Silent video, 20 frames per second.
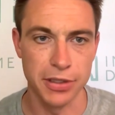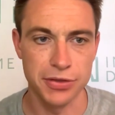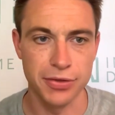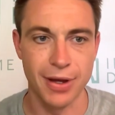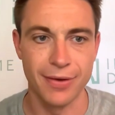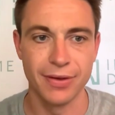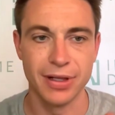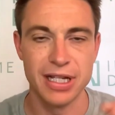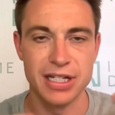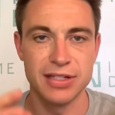So
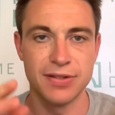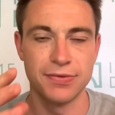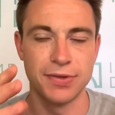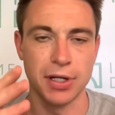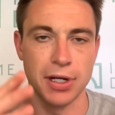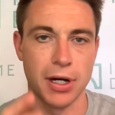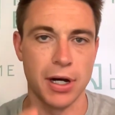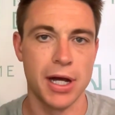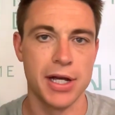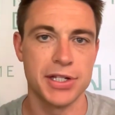I have a list of the
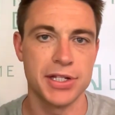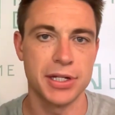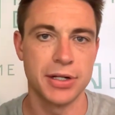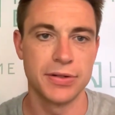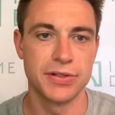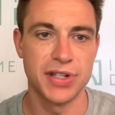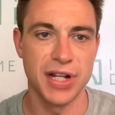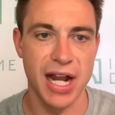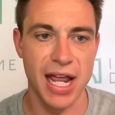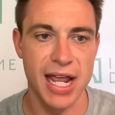cost
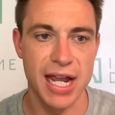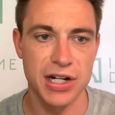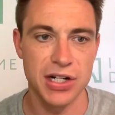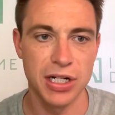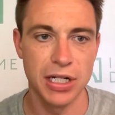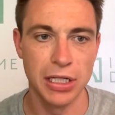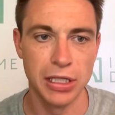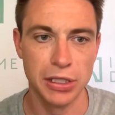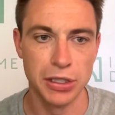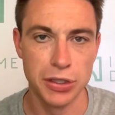codes that I
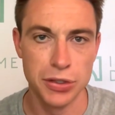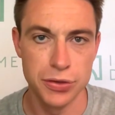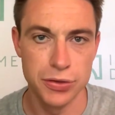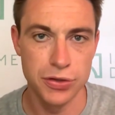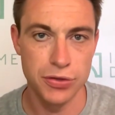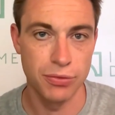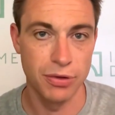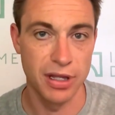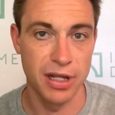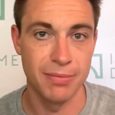actually
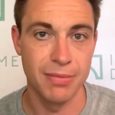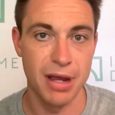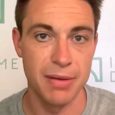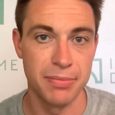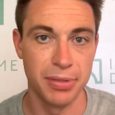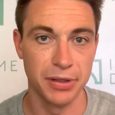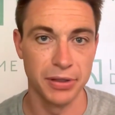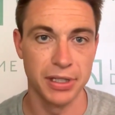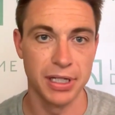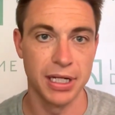use within my
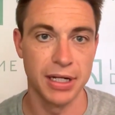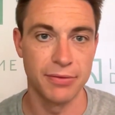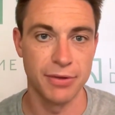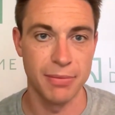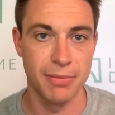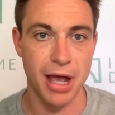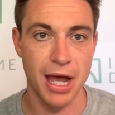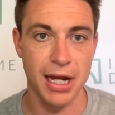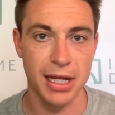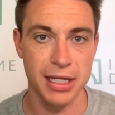building and
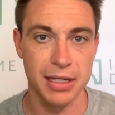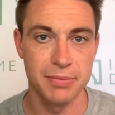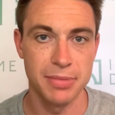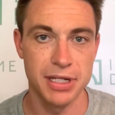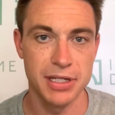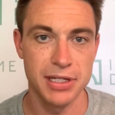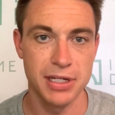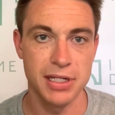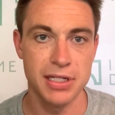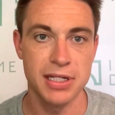remodeling
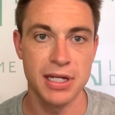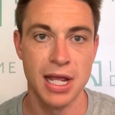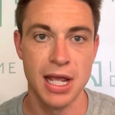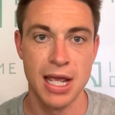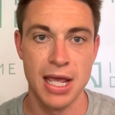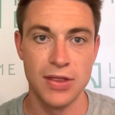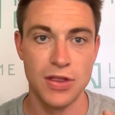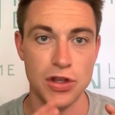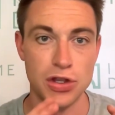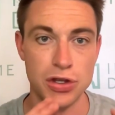business
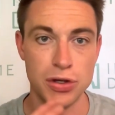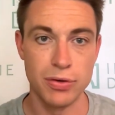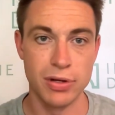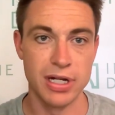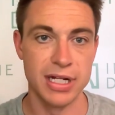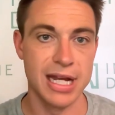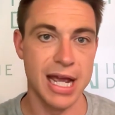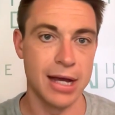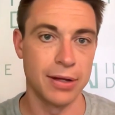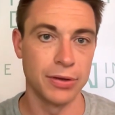that you
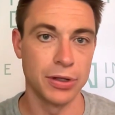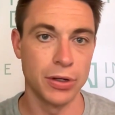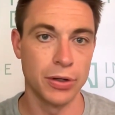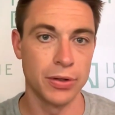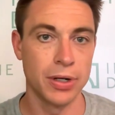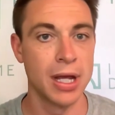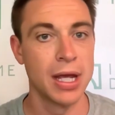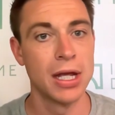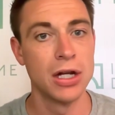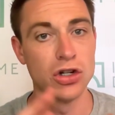can download,